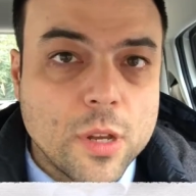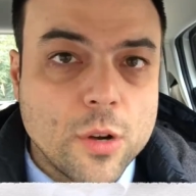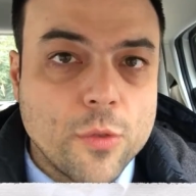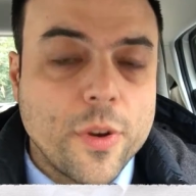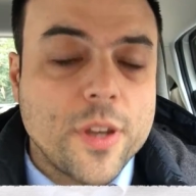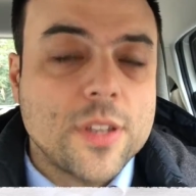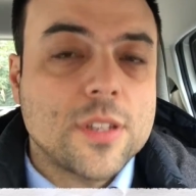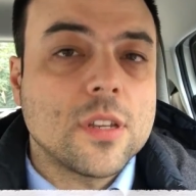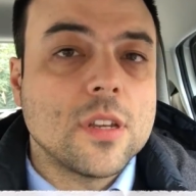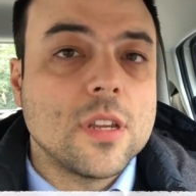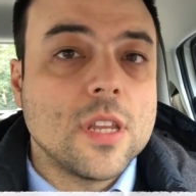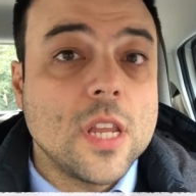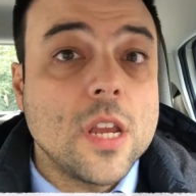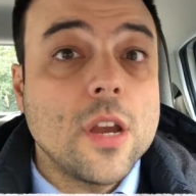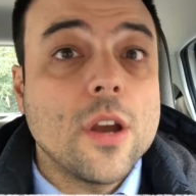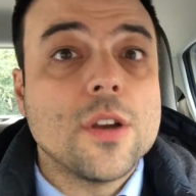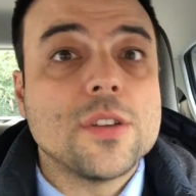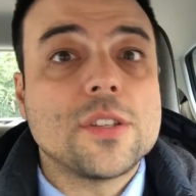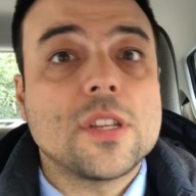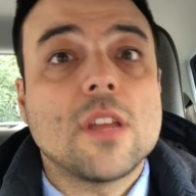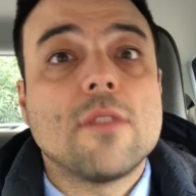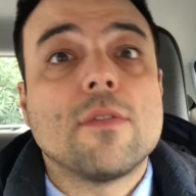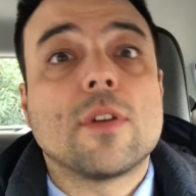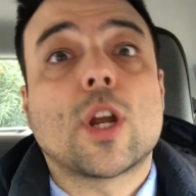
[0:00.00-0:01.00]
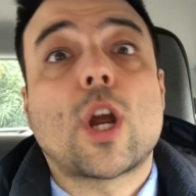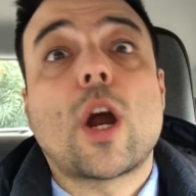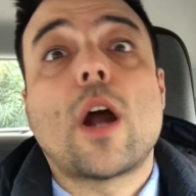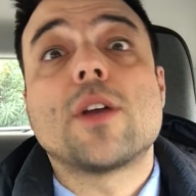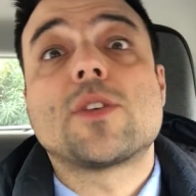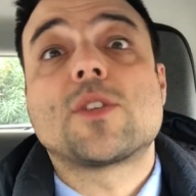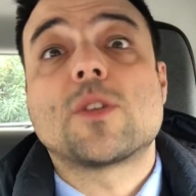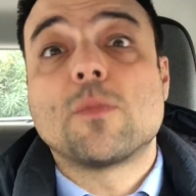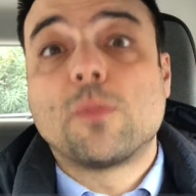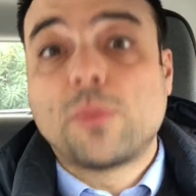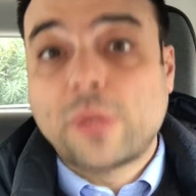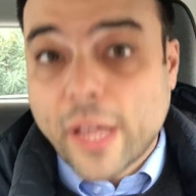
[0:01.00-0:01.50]
recent years in regards
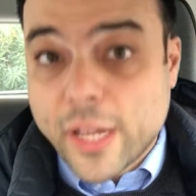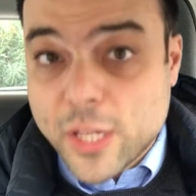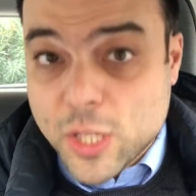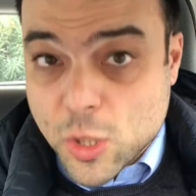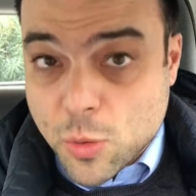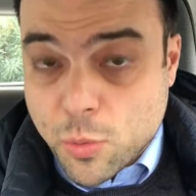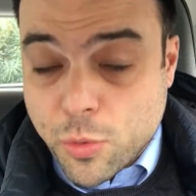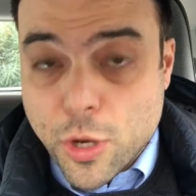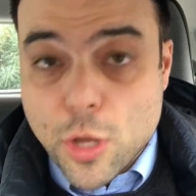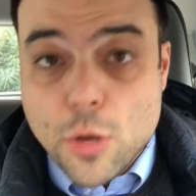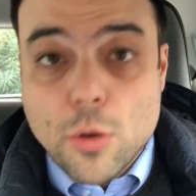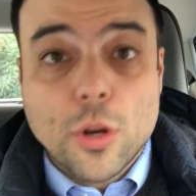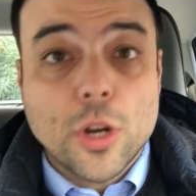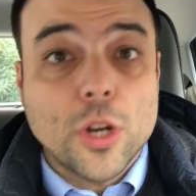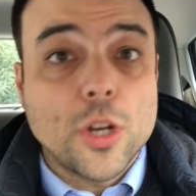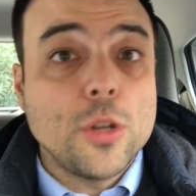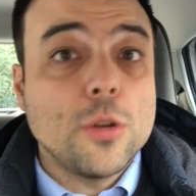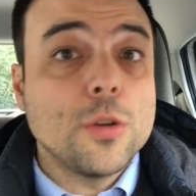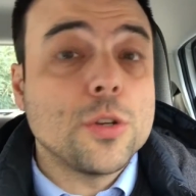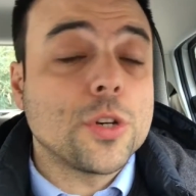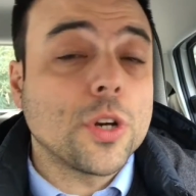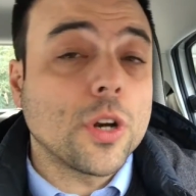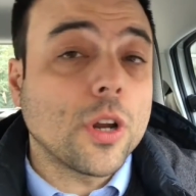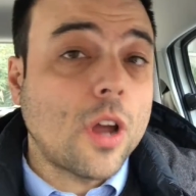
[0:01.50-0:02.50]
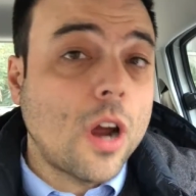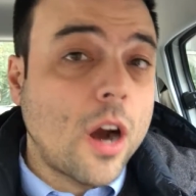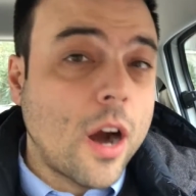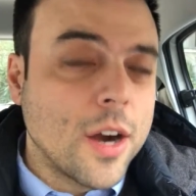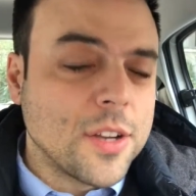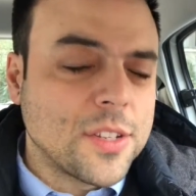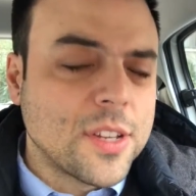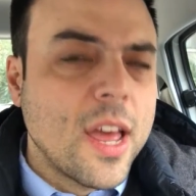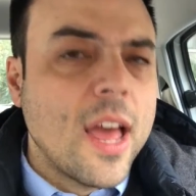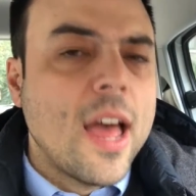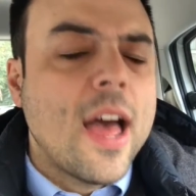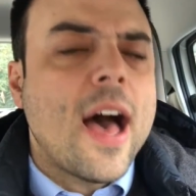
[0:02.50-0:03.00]
to places where you can use your cards.